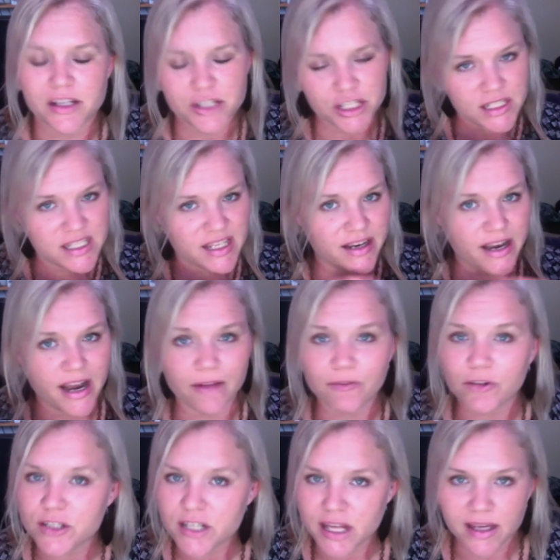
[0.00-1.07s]
to
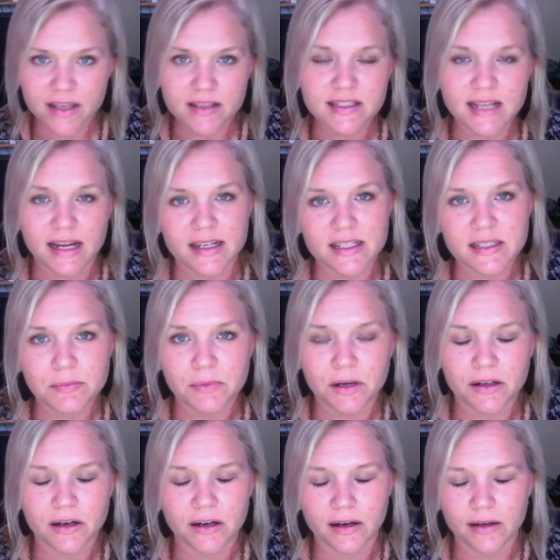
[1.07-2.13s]
never take sinus
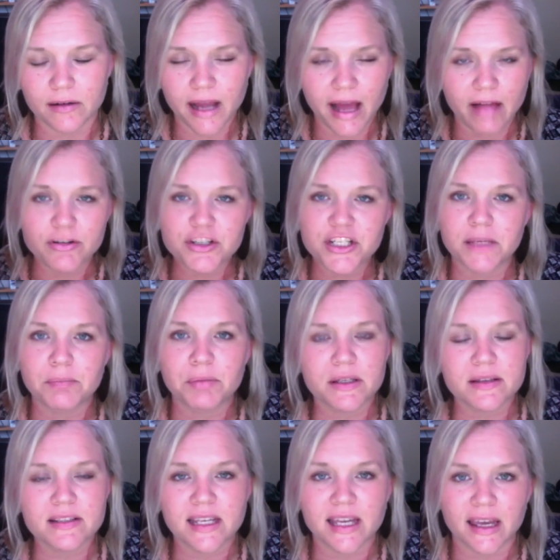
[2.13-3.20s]
or allergy
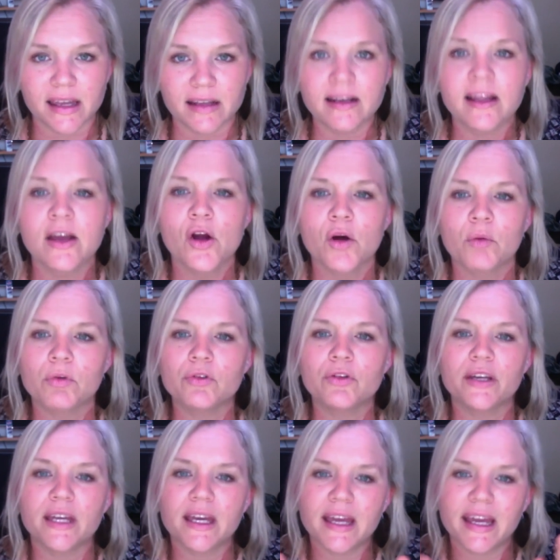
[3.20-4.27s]
pills again, we're
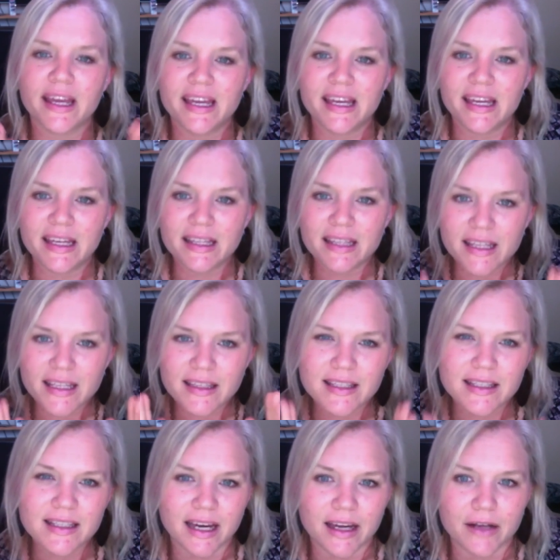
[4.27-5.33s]
looking at healing the
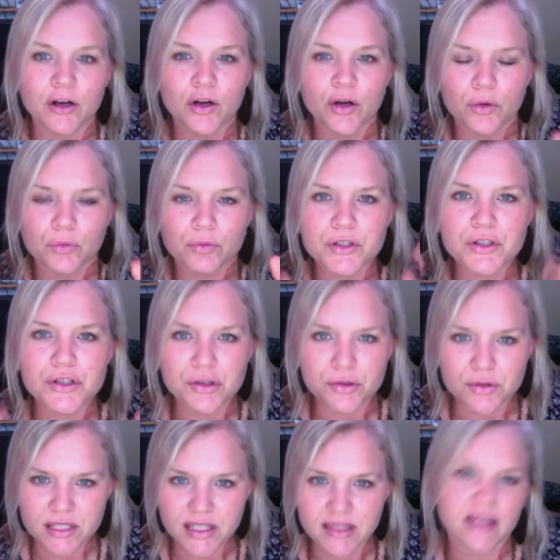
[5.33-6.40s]
gut,
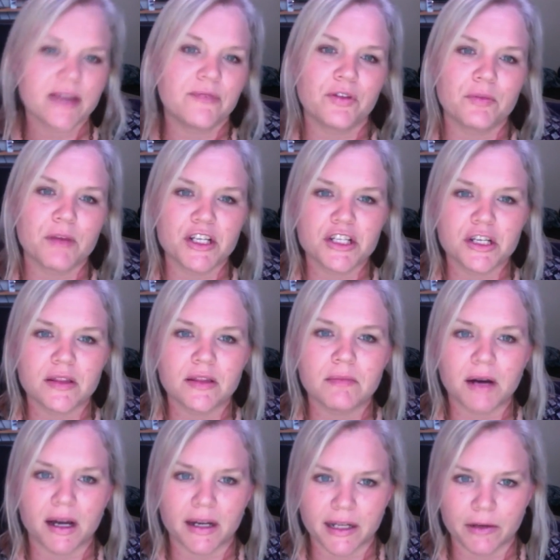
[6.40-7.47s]
reducing the inflammation in the
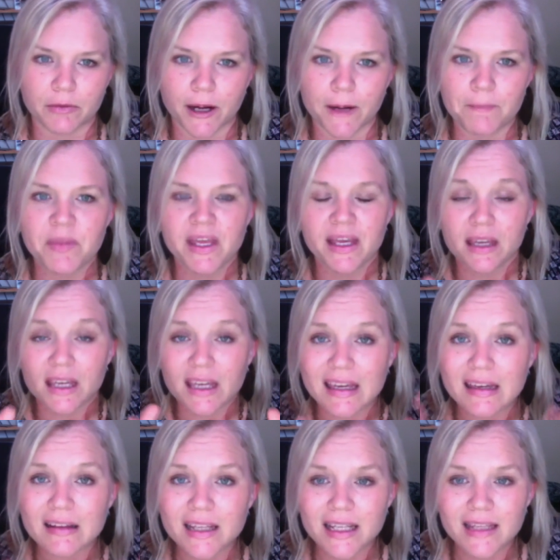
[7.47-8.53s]
body, right?
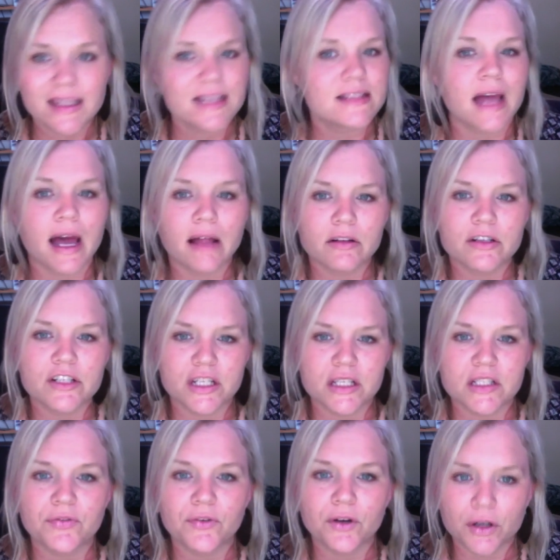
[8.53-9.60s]
Healing these
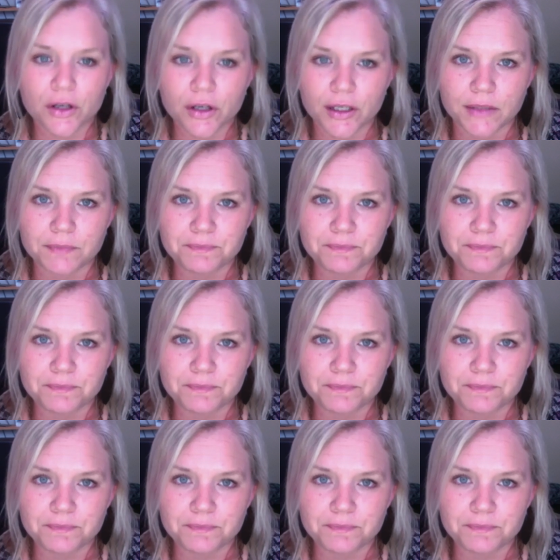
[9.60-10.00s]
allergies for good.